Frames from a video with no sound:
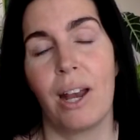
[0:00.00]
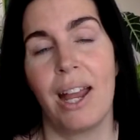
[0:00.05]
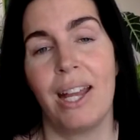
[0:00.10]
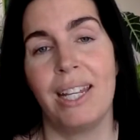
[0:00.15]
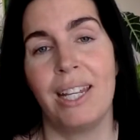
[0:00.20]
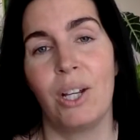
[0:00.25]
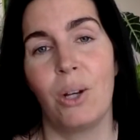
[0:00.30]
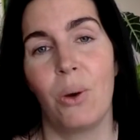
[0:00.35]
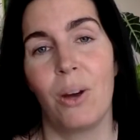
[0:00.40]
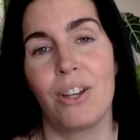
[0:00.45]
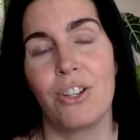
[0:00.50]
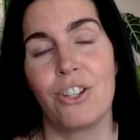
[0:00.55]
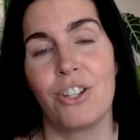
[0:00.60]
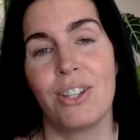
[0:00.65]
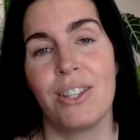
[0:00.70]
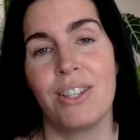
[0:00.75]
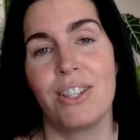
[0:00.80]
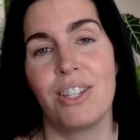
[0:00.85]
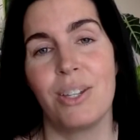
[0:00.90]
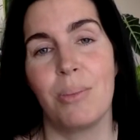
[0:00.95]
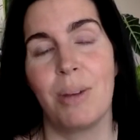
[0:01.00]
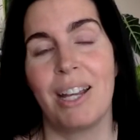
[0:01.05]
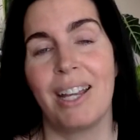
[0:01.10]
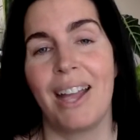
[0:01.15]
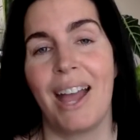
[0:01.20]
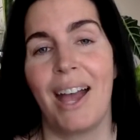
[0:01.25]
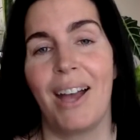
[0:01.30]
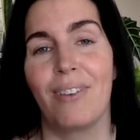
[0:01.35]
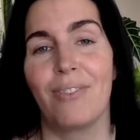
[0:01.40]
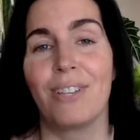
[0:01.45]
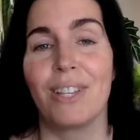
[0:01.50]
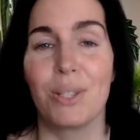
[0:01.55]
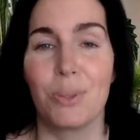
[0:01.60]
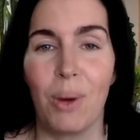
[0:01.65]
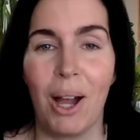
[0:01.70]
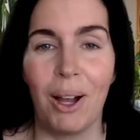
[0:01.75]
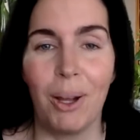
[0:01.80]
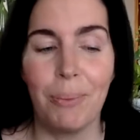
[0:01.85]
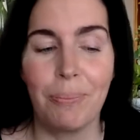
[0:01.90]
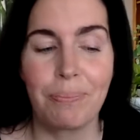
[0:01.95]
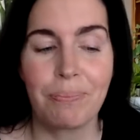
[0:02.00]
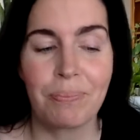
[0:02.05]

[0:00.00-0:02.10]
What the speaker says: any questions you might have as well.